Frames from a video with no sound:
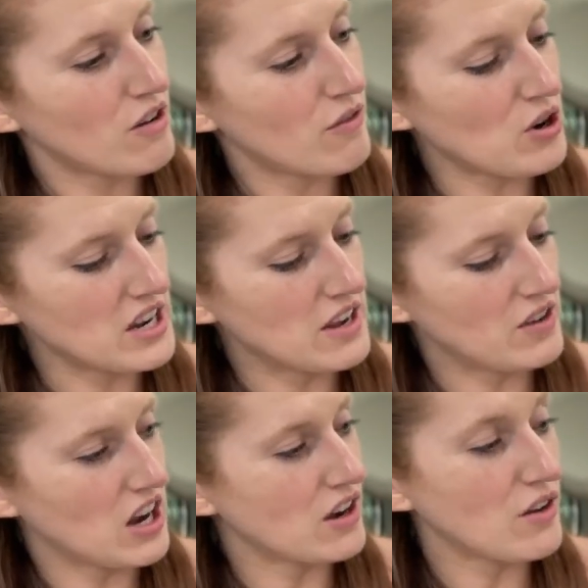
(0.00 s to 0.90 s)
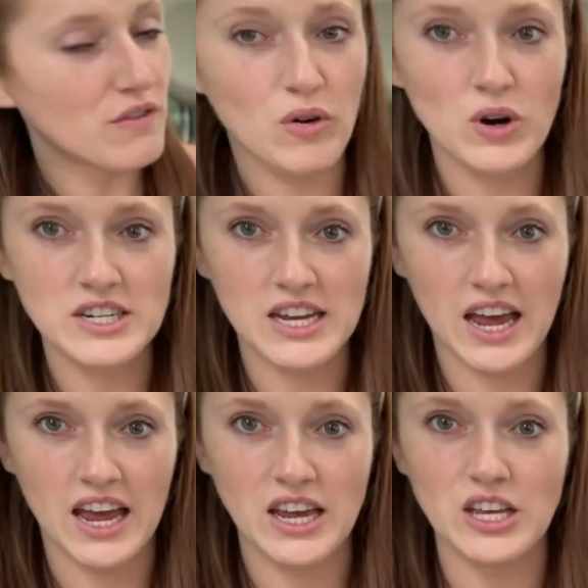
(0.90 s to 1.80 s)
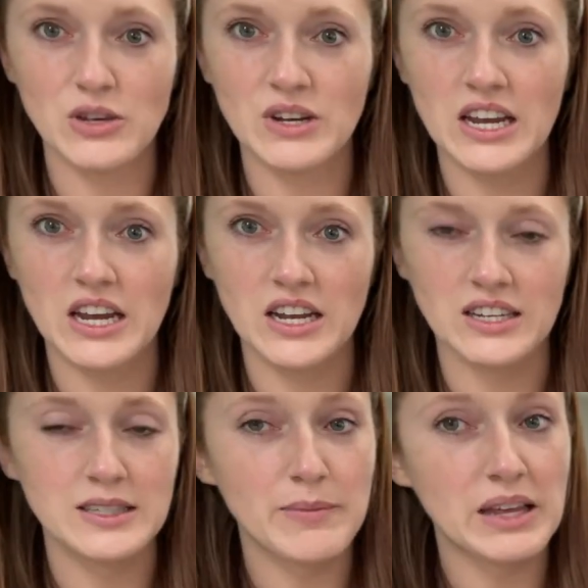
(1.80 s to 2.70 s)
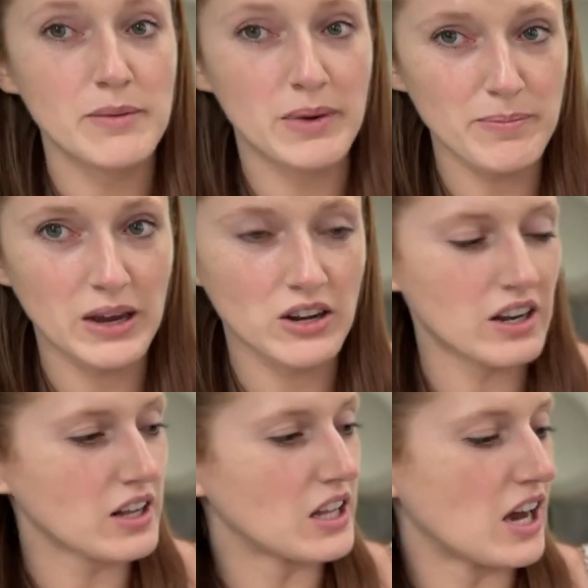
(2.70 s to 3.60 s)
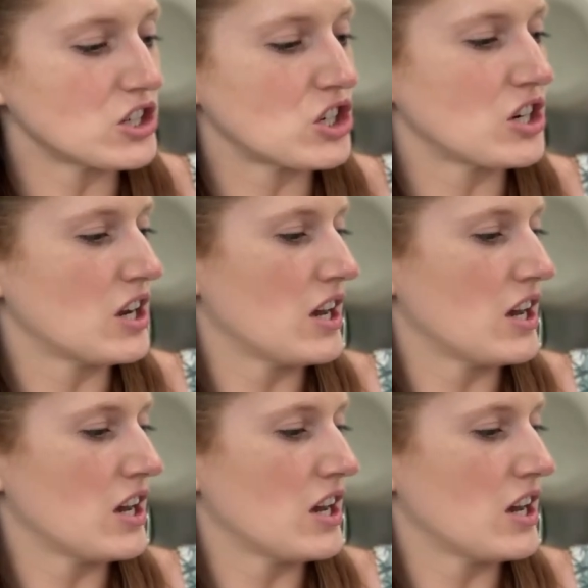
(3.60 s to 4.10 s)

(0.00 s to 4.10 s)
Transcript: for an evening, for a day, you need something a bit bigger than a clutch